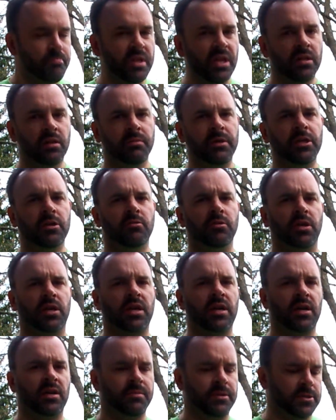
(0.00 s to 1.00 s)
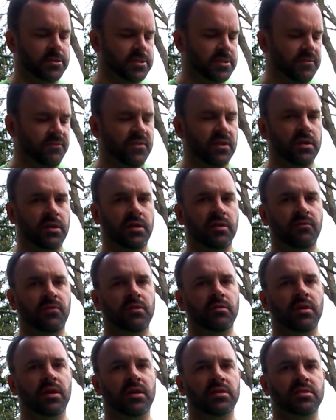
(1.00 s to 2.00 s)
Let me know in the comments if any of you
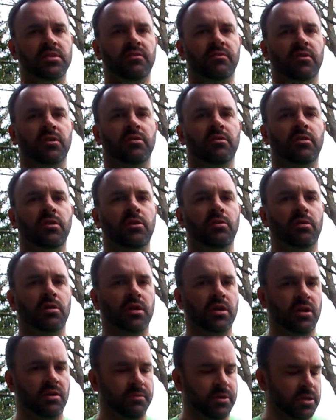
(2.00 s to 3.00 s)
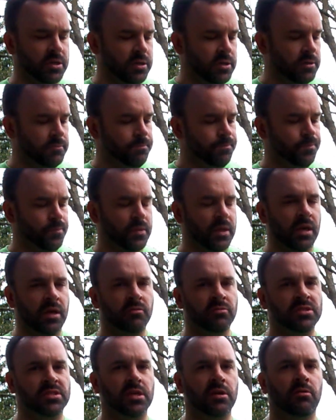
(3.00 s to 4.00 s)
guys ever go to New York Comic Con. I
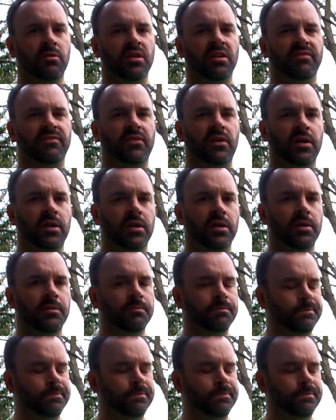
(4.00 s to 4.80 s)
always go on the Friday.